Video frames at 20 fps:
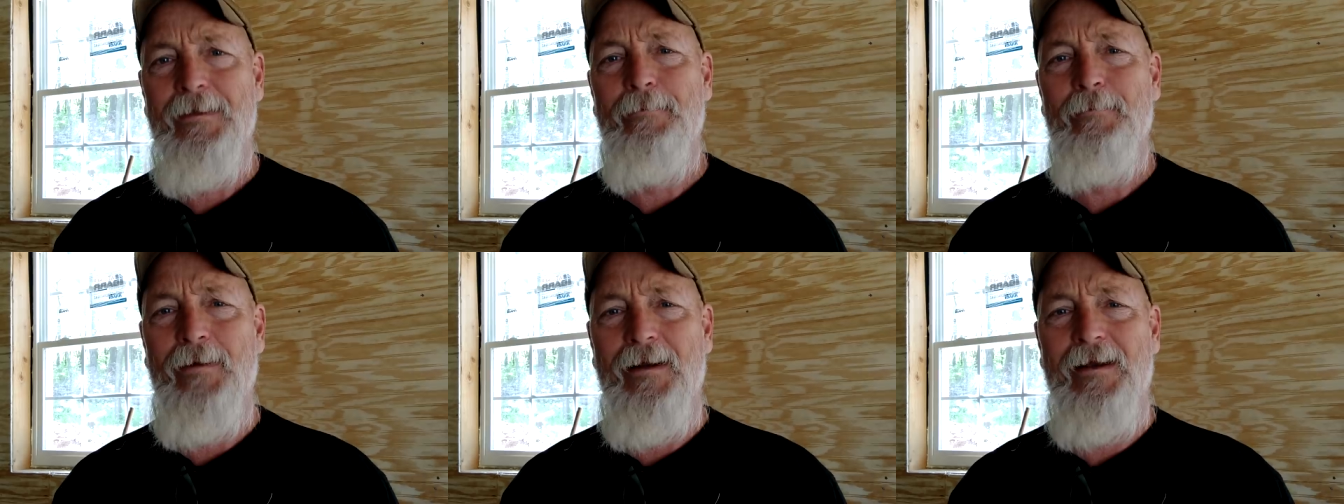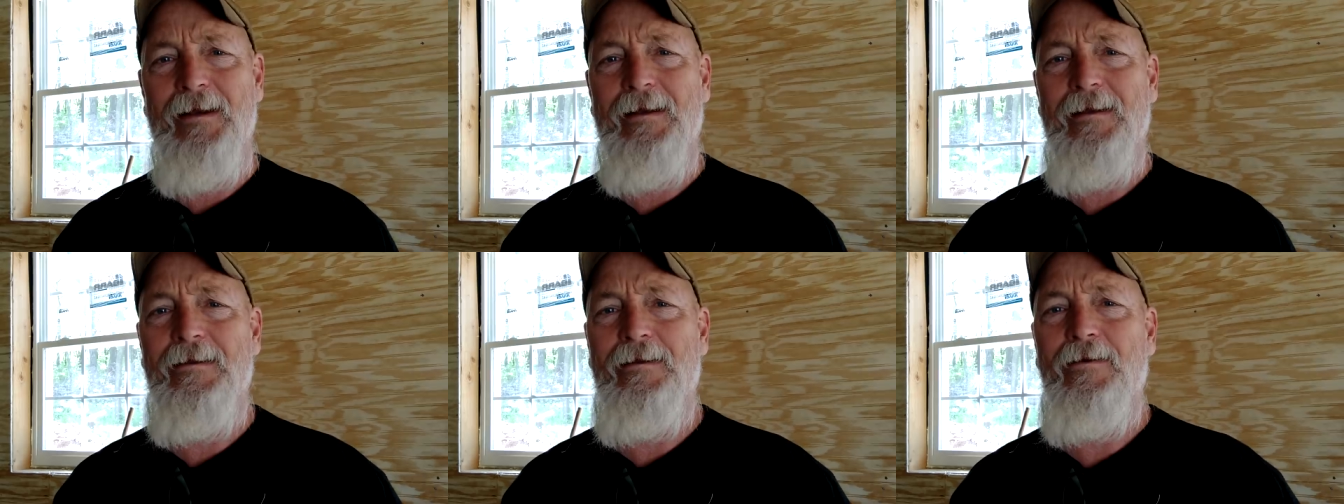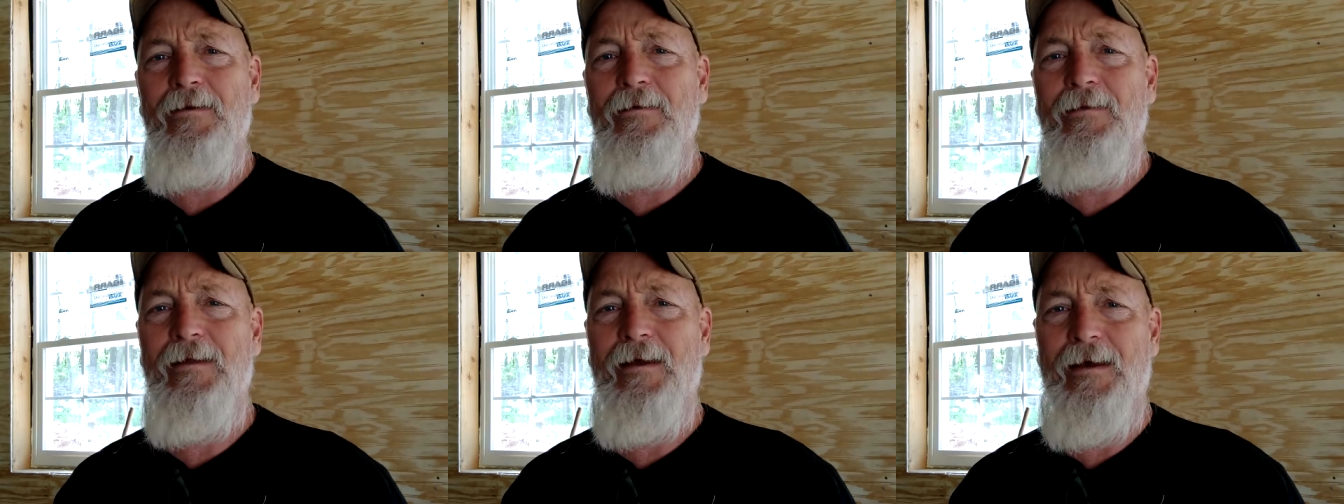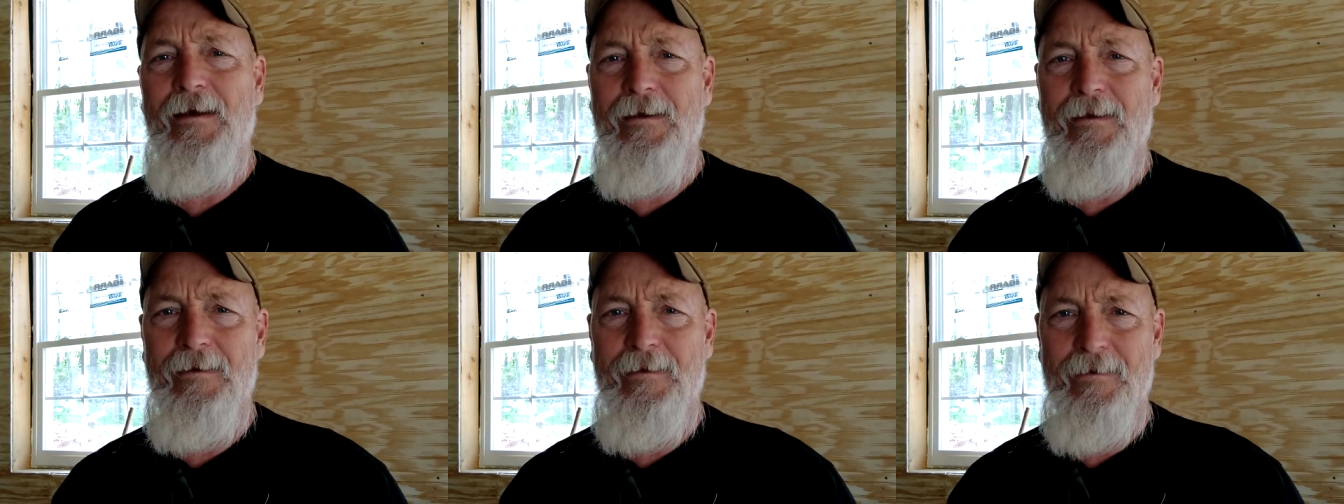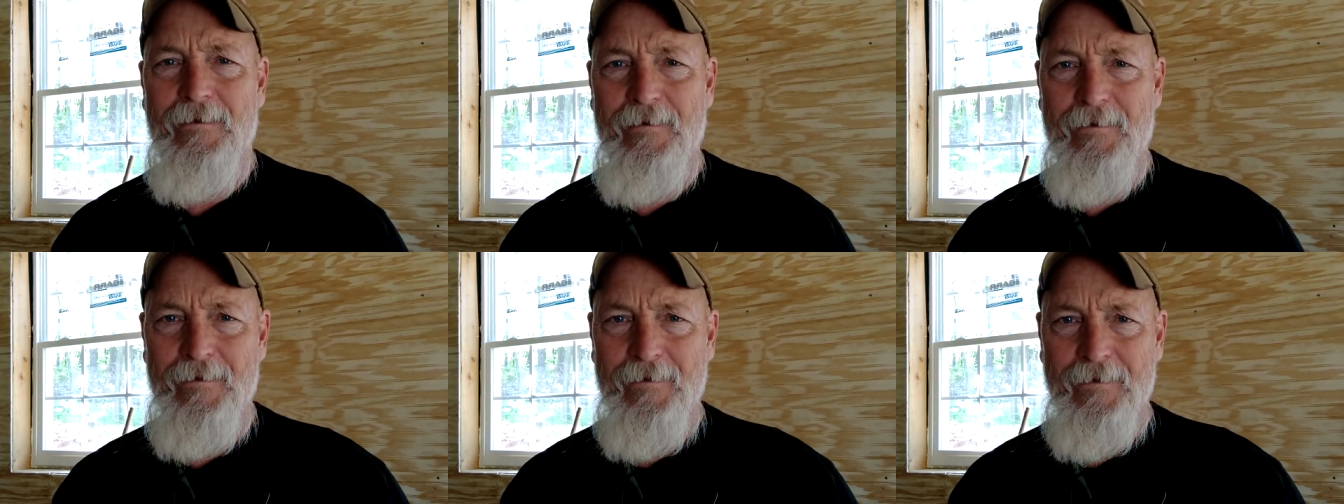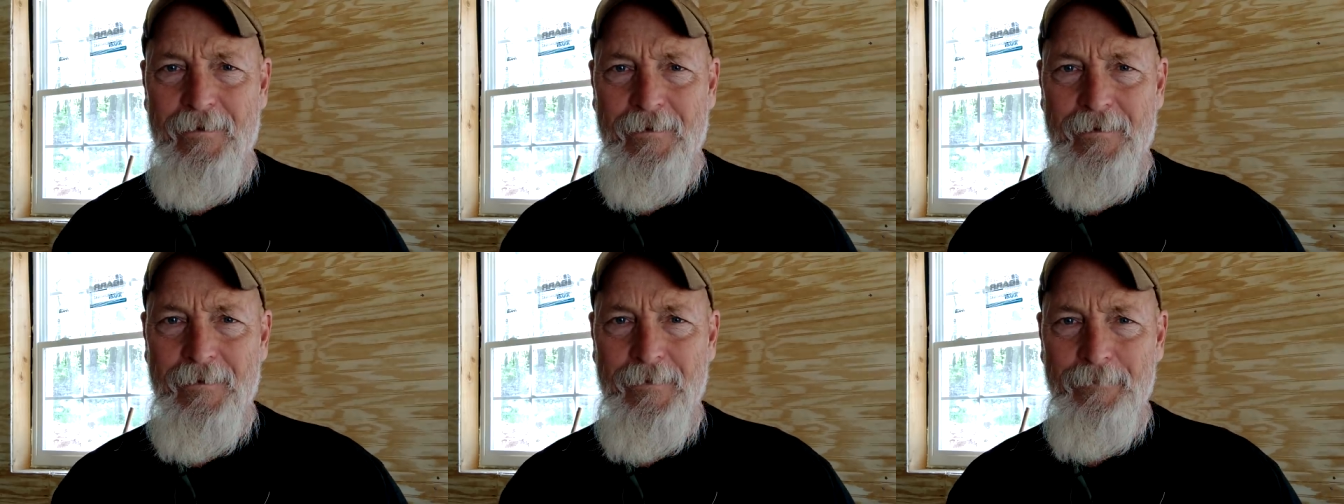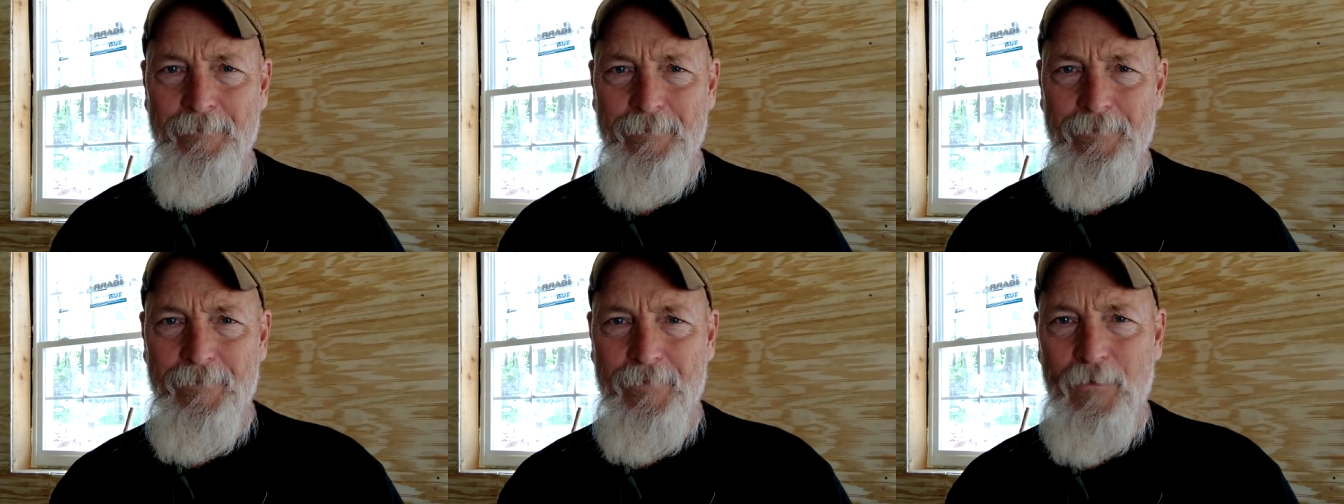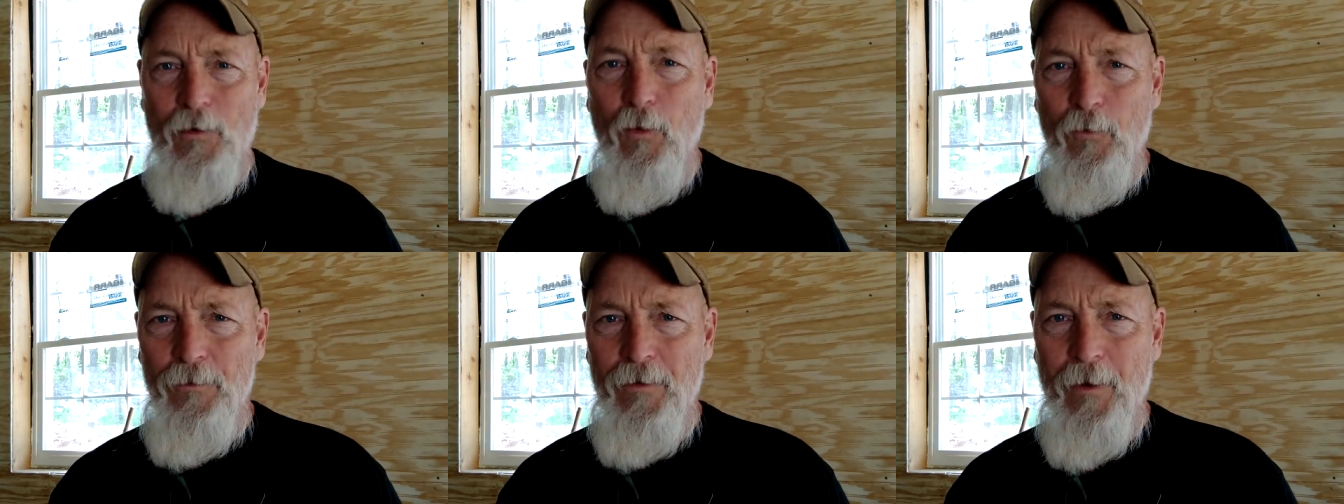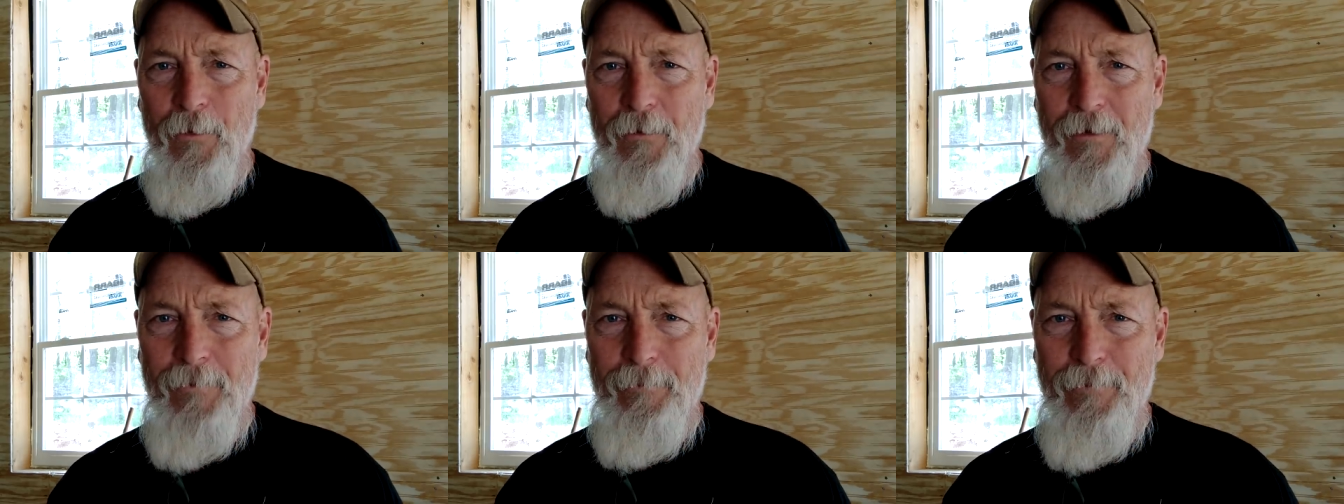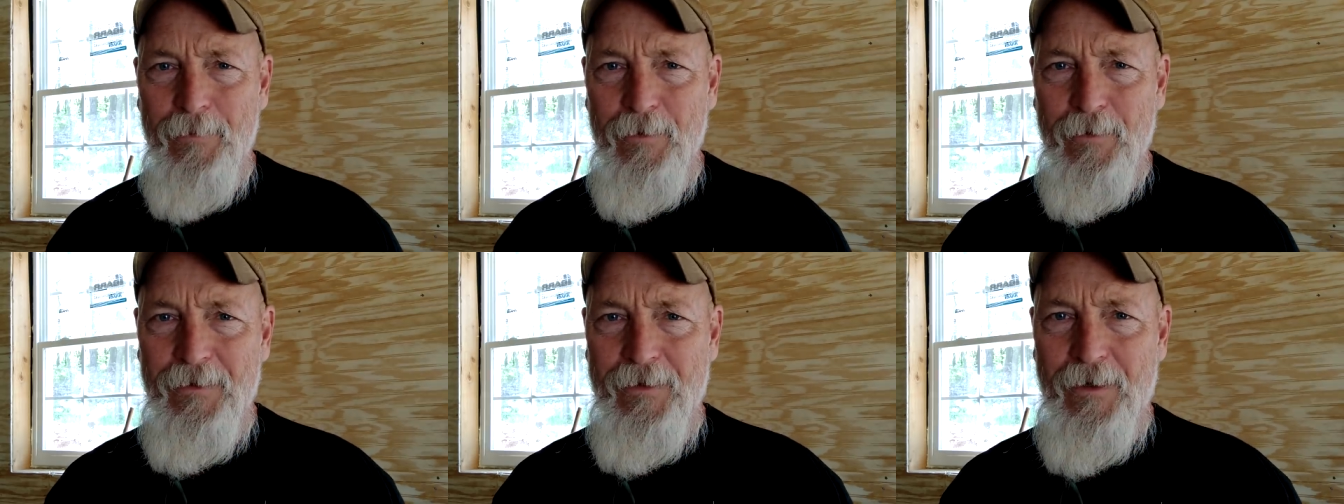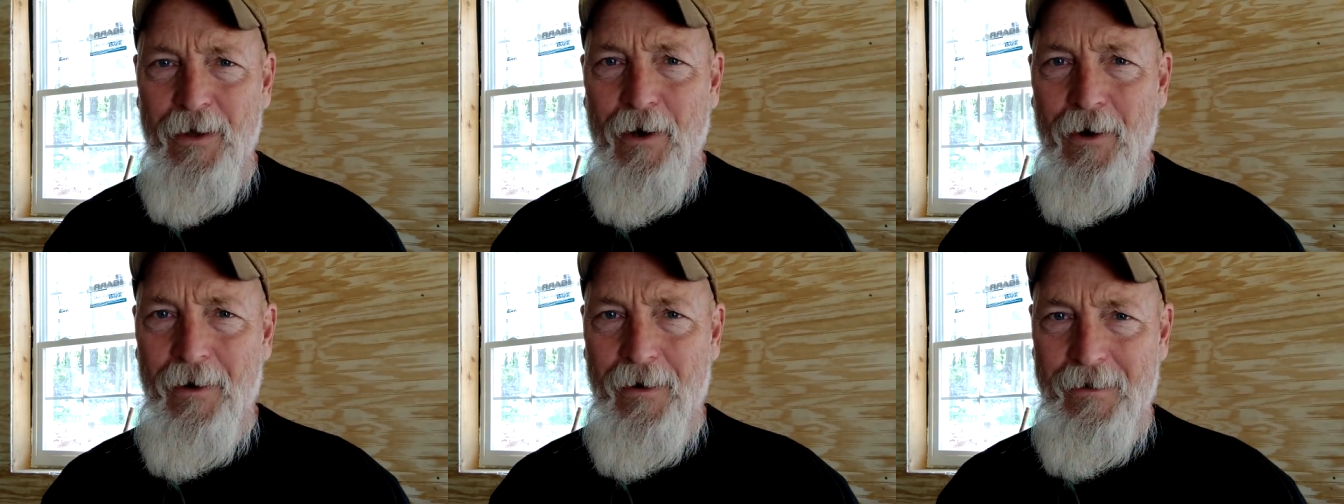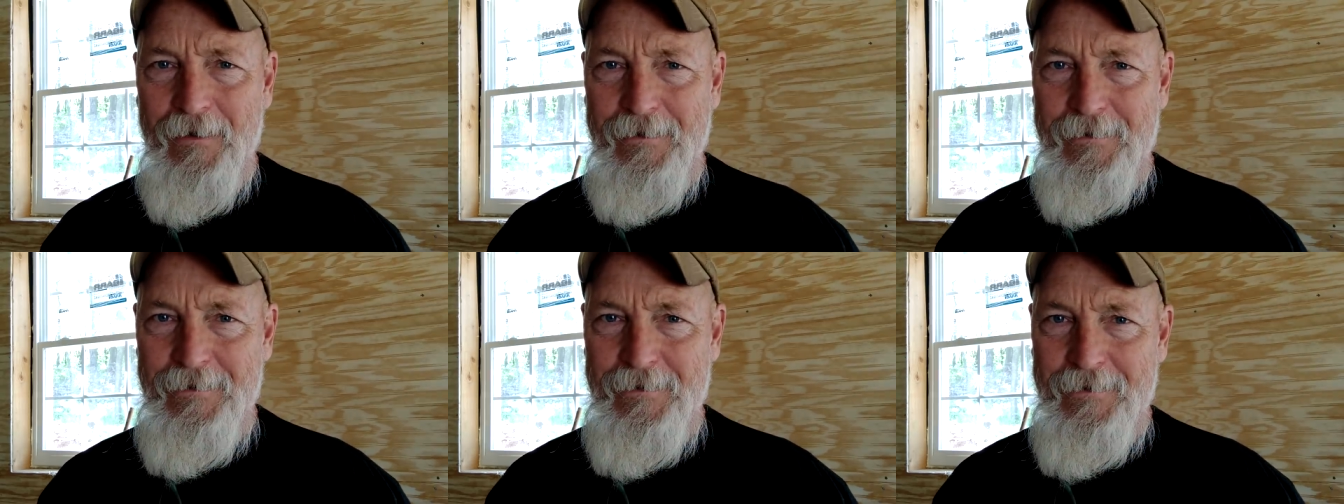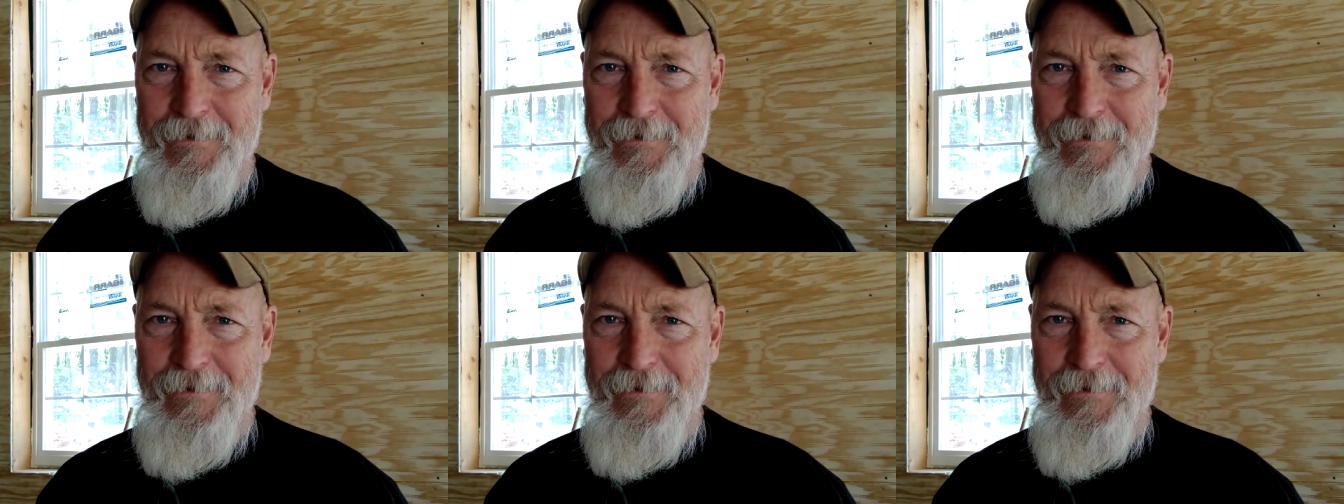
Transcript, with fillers: But he didn't do that. Told Noah to build an ark.